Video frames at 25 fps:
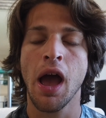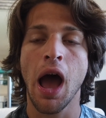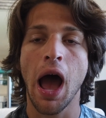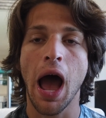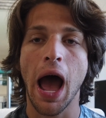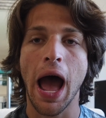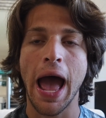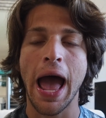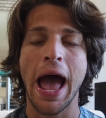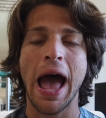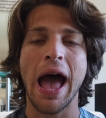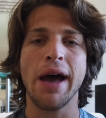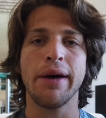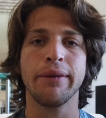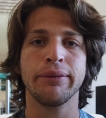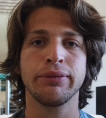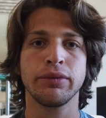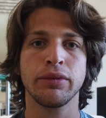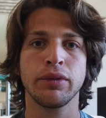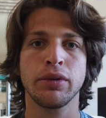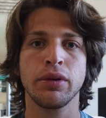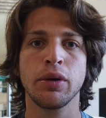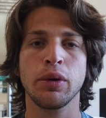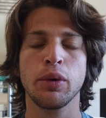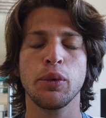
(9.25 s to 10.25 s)
I have
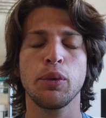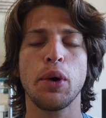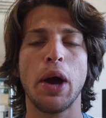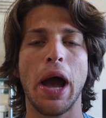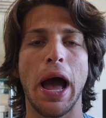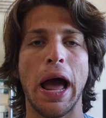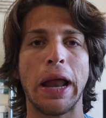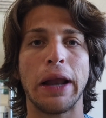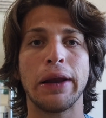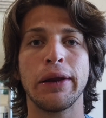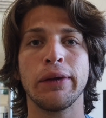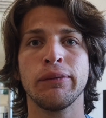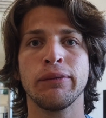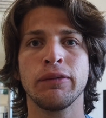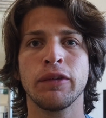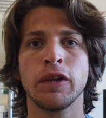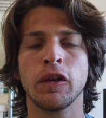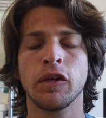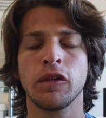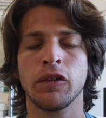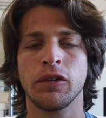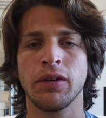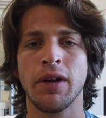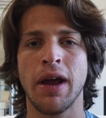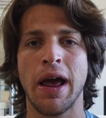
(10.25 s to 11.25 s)
two out of
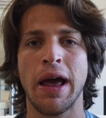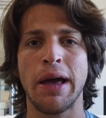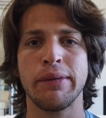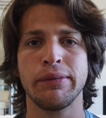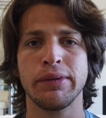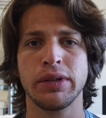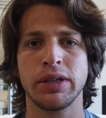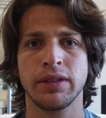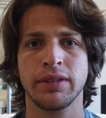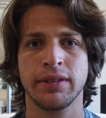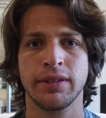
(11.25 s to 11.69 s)
the Travis